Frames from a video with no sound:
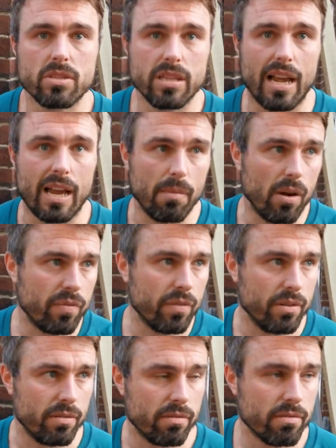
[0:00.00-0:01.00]
slag them
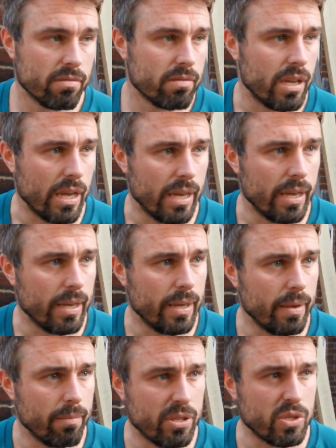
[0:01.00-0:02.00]
off and
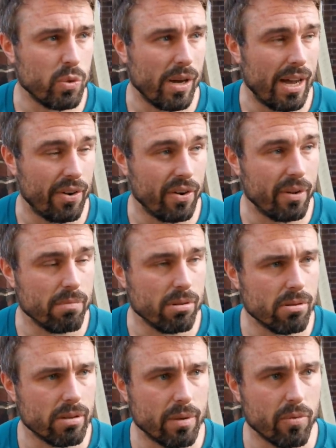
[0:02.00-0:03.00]
be too hard on them,
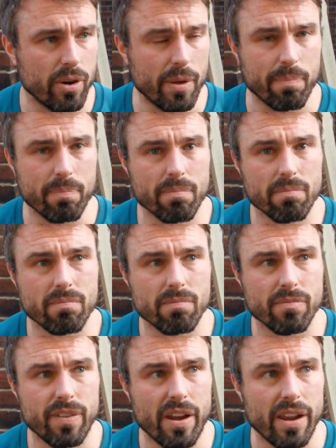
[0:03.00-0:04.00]
but it were a
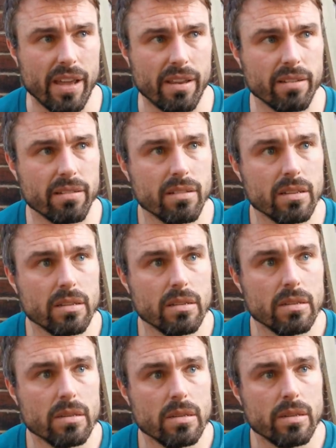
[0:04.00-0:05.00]
very
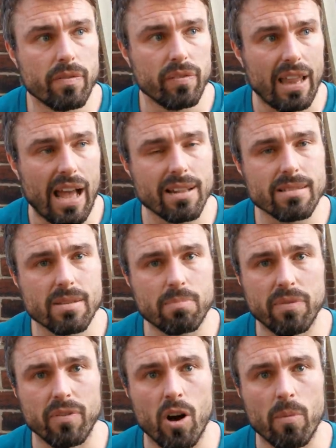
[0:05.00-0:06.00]
flat
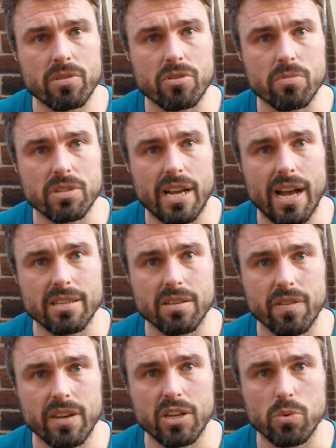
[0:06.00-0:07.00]
performance from
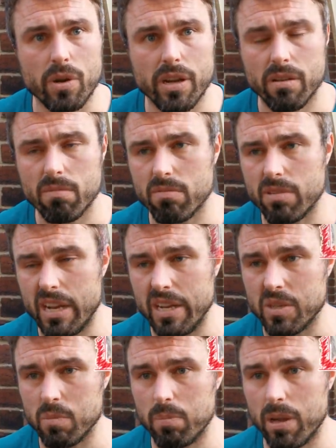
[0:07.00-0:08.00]
start to finish. We had a
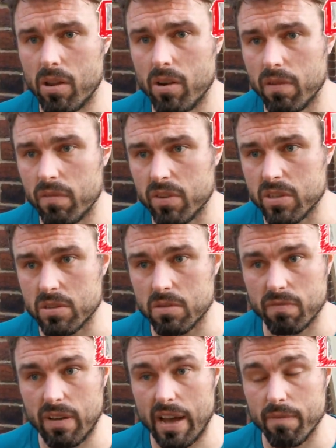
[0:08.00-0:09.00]
decent period,
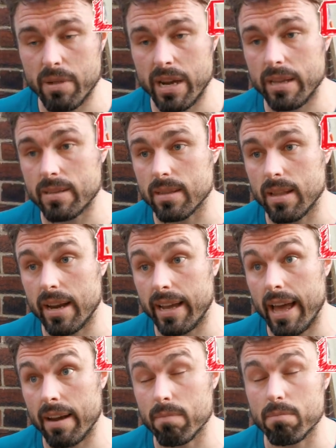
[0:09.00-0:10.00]
first 5 minutes, and
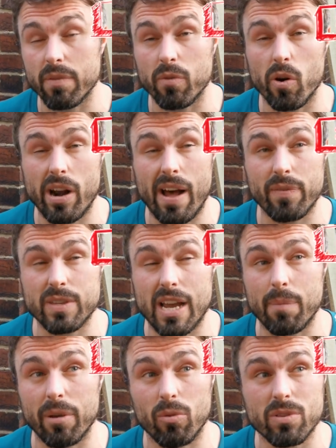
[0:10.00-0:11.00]
then again before half
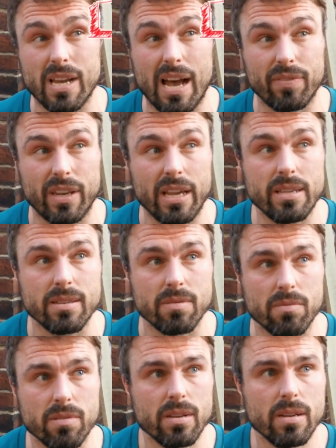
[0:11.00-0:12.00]
time, we looked half
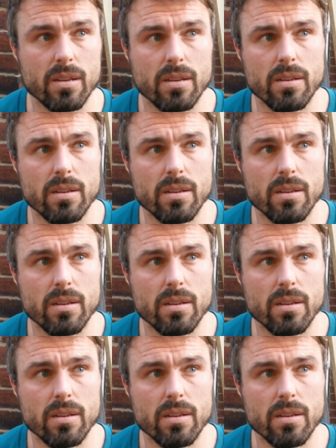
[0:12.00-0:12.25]
decent,